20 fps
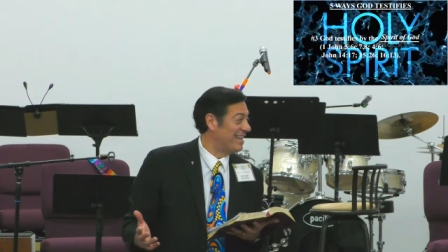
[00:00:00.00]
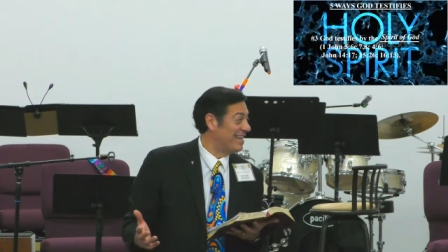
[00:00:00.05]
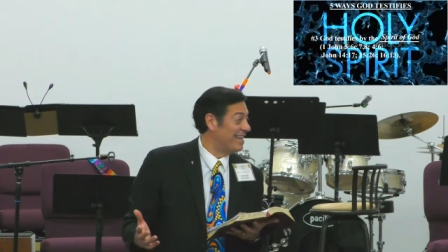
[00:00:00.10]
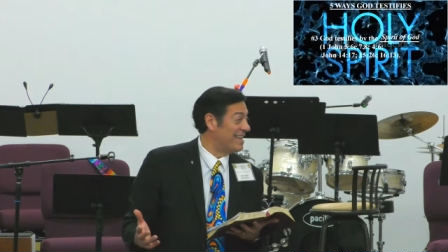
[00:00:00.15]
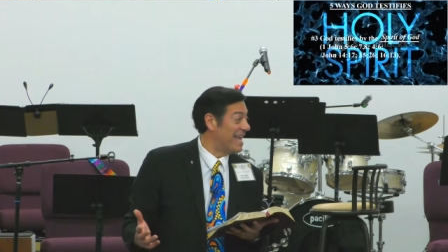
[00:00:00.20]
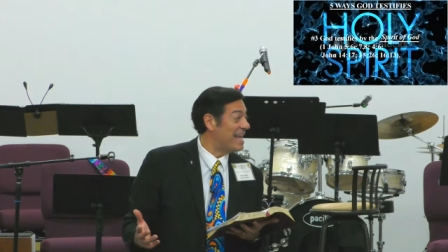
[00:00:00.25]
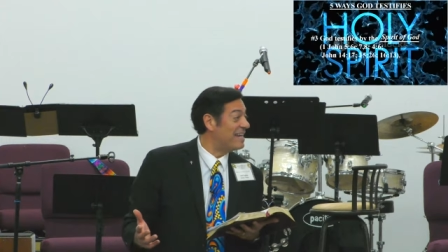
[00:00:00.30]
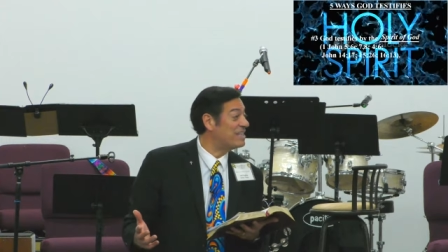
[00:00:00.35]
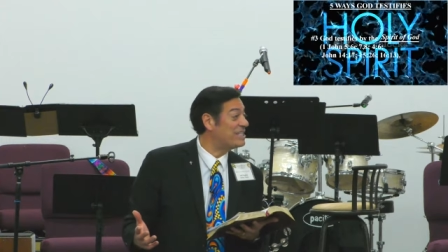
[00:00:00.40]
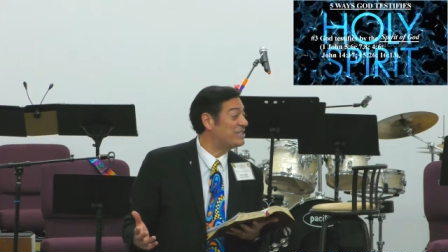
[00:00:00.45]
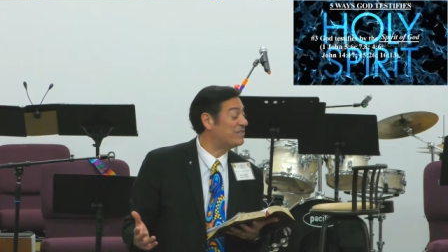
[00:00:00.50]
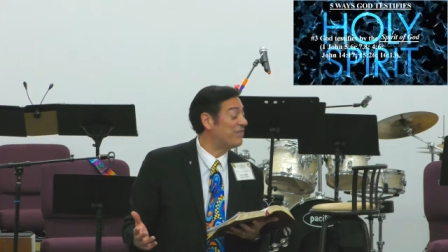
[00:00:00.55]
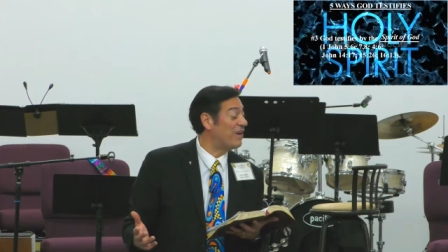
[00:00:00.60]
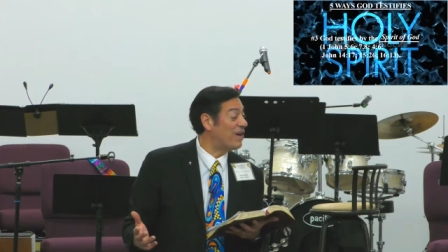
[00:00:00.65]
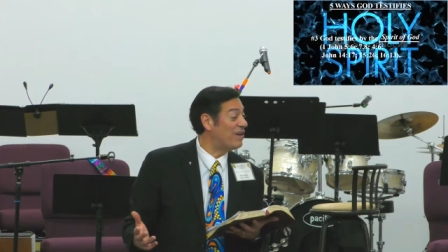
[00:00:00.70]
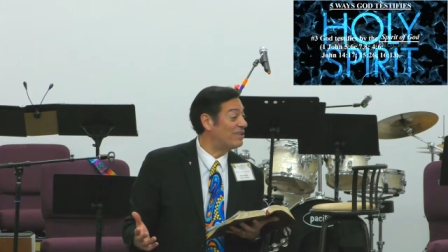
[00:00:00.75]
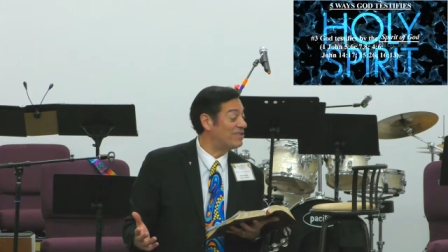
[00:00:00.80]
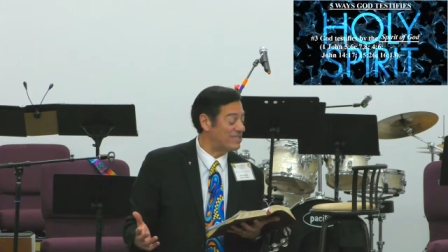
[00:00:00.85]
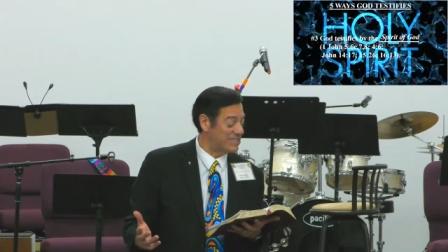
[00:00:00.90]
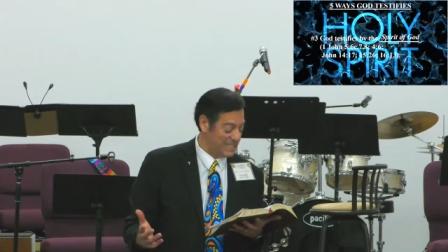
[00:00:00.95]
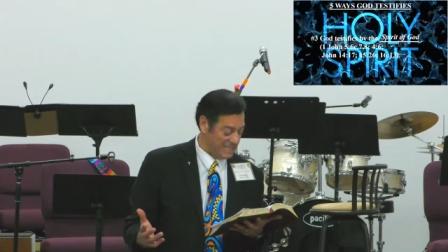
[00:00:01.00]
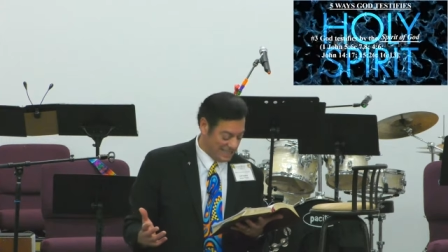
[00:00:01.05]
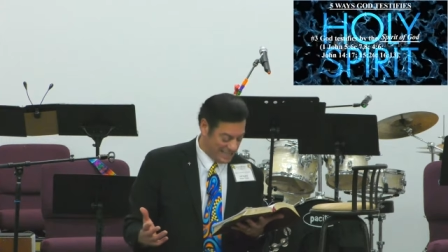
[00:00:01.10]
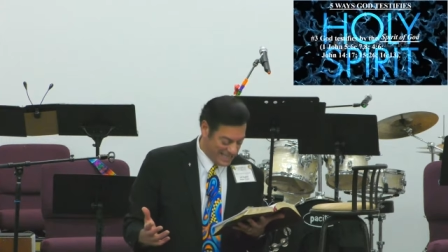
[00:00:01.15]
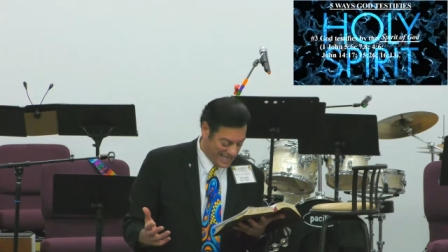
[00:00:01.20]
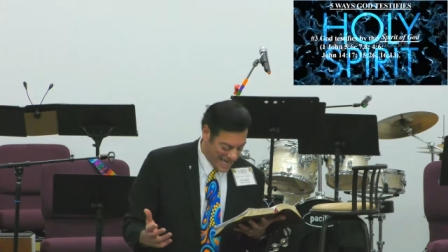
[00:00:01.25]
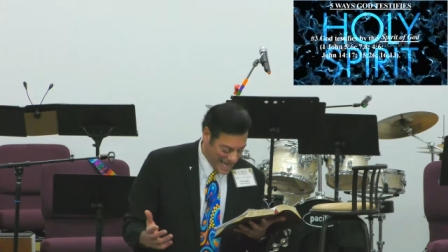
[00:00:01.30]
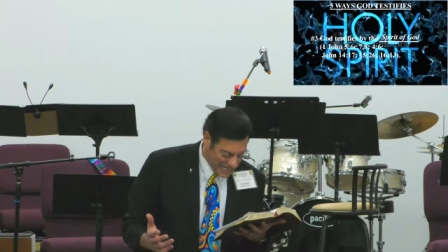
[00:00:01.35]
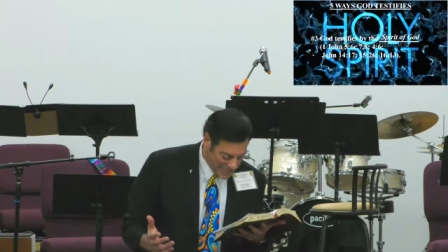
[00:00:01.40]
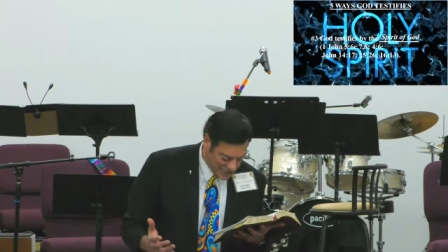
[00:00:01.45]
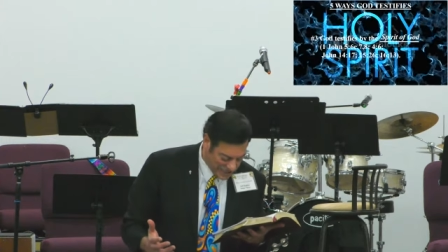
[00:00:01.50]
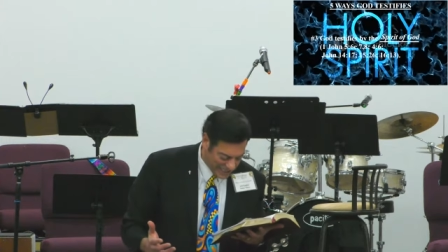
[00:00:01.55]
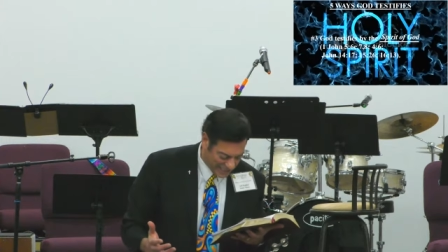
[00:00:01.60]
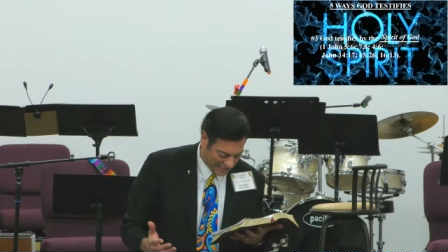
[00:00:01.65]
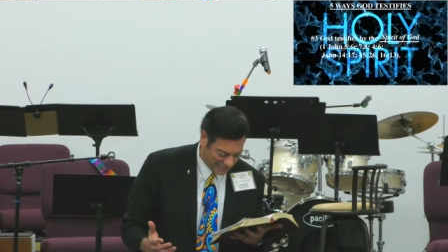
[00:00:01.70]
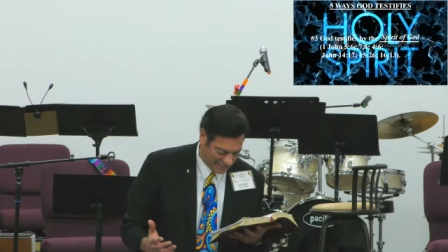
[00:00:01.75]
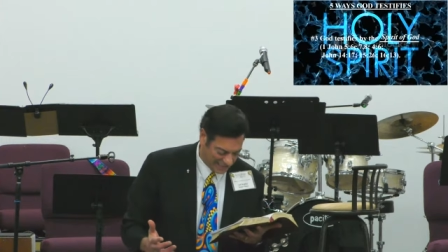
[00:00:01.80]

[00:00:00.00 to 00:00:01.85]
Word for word: That is false teaching.